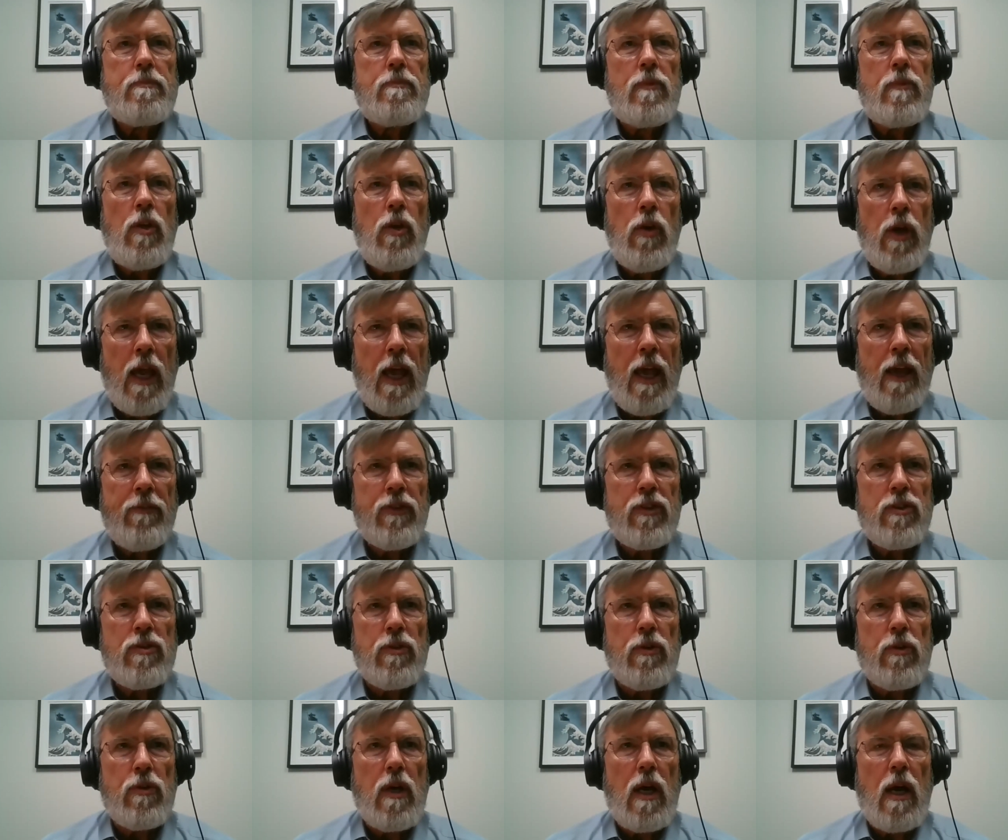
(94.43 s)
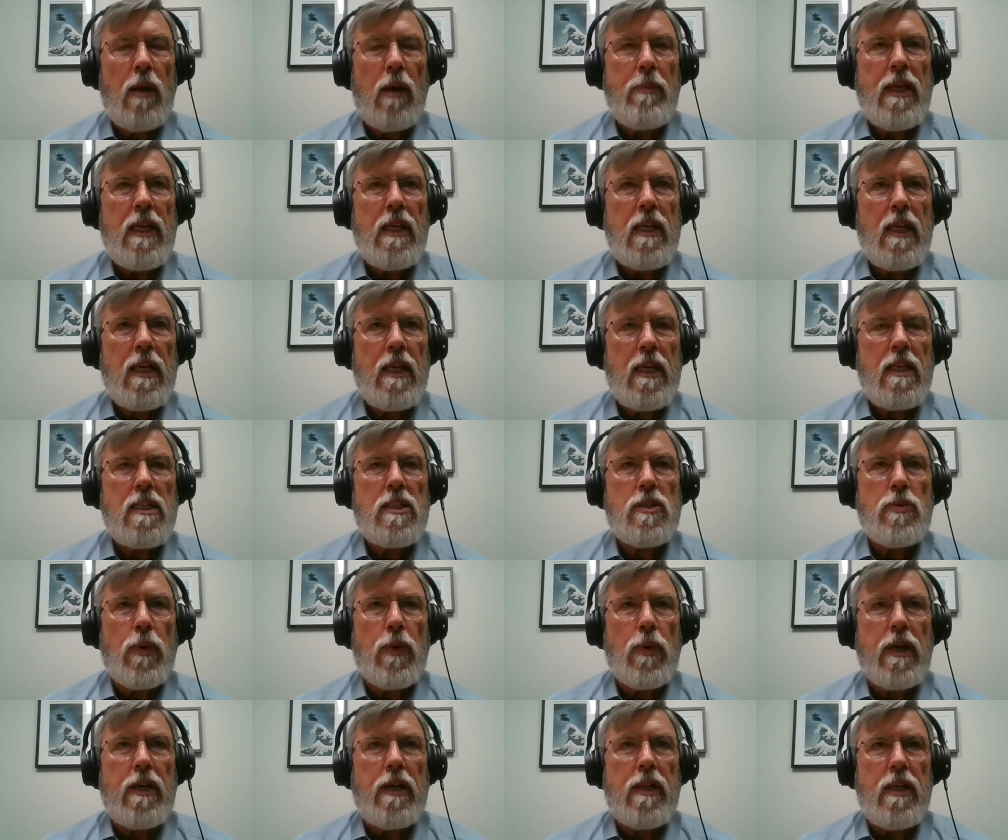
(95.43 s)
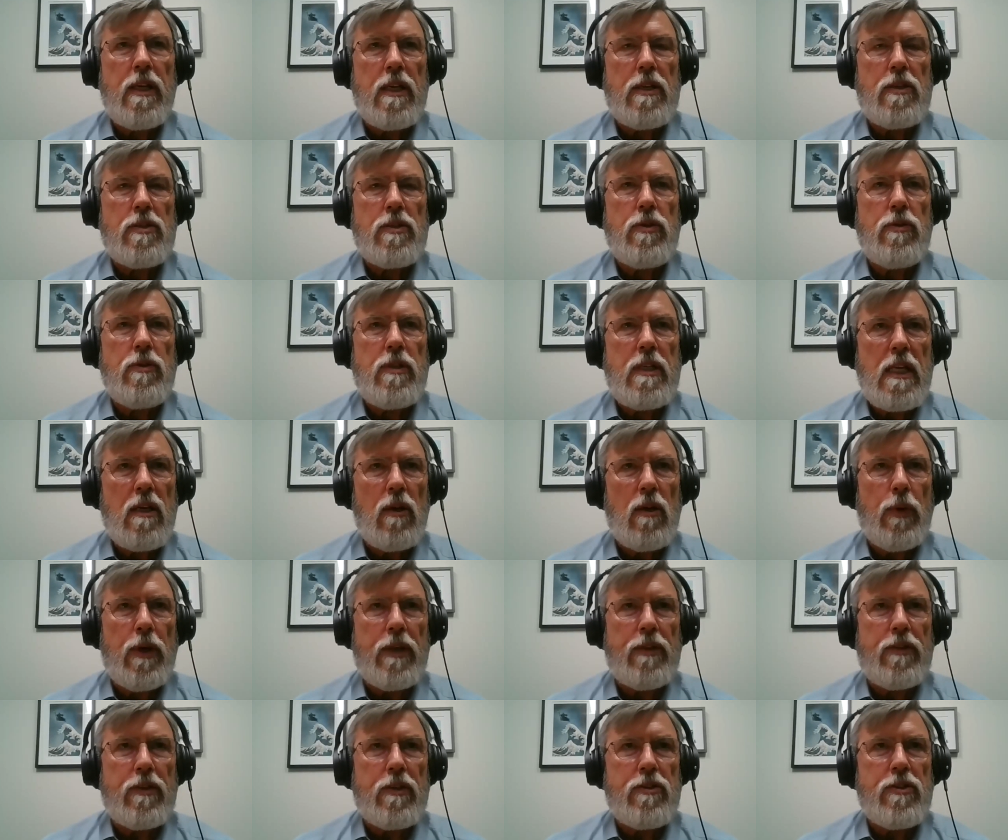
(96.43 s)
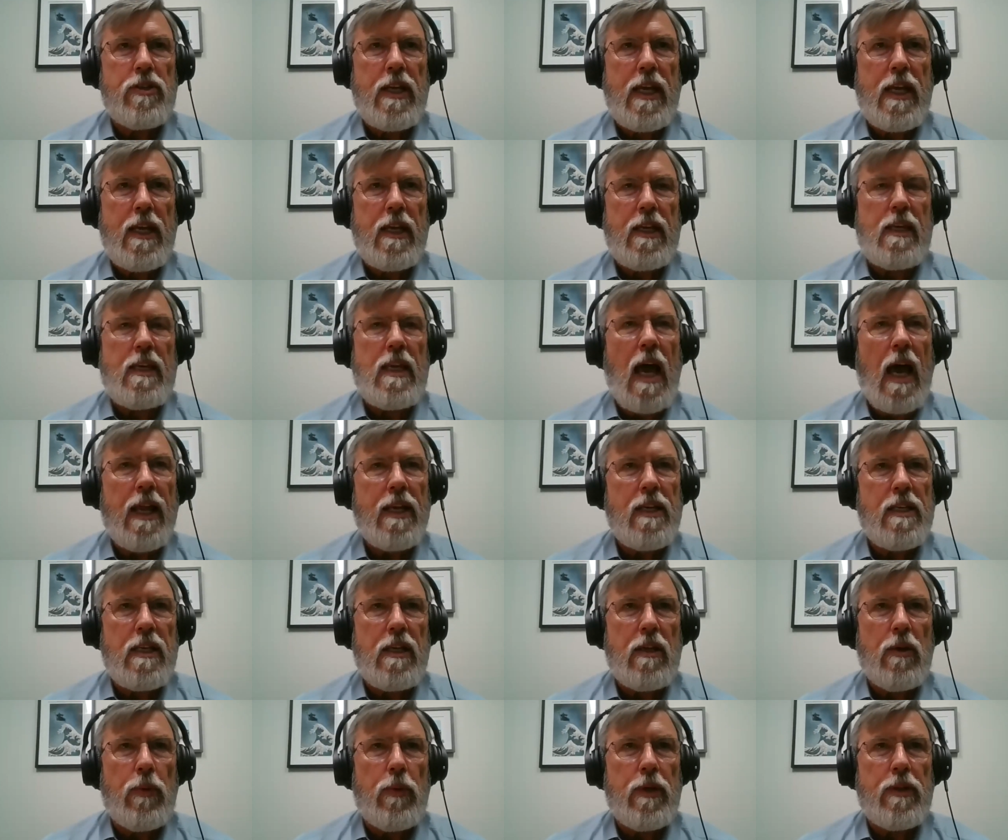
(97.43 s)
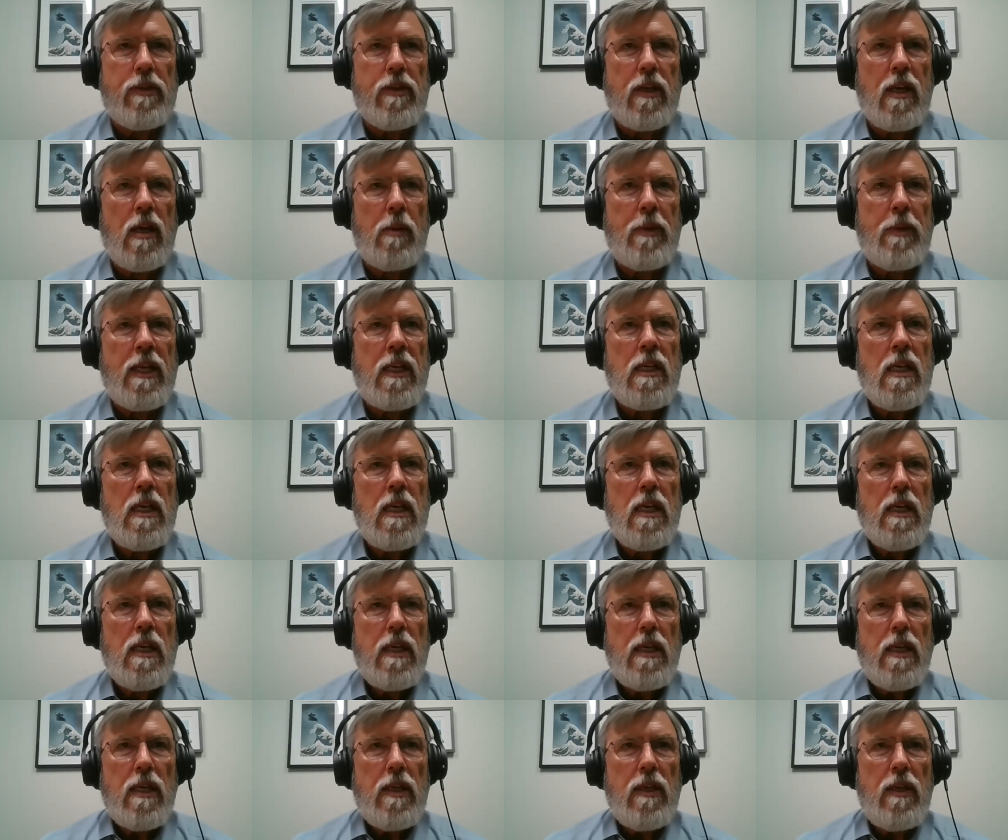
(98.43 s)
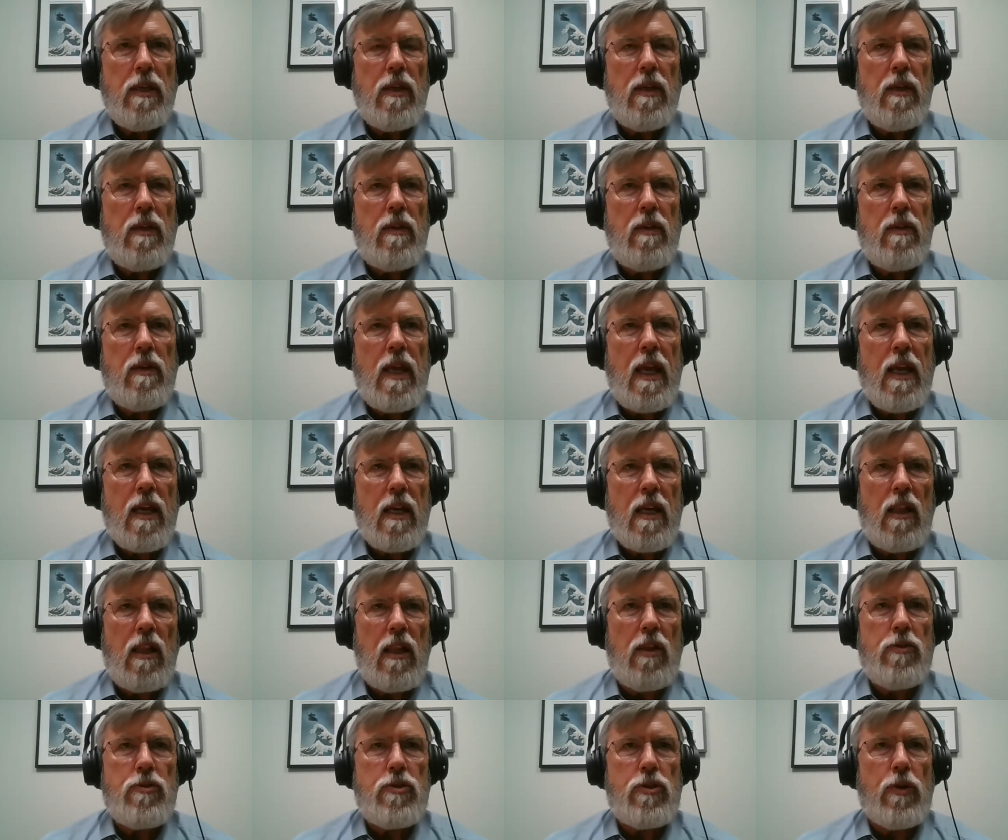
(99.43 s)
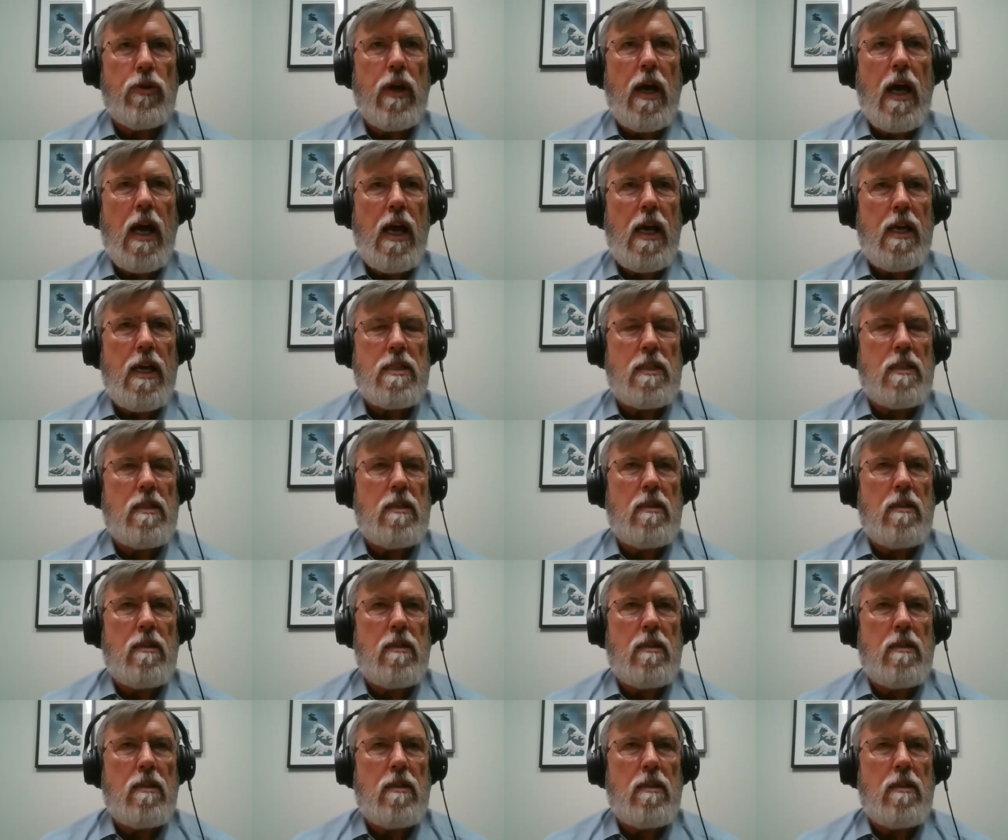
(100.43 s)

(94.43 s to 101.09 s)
you have to. I mean, it is what it is. You deal with it. You can't not deal with it. I mean, you can't close your eyes and,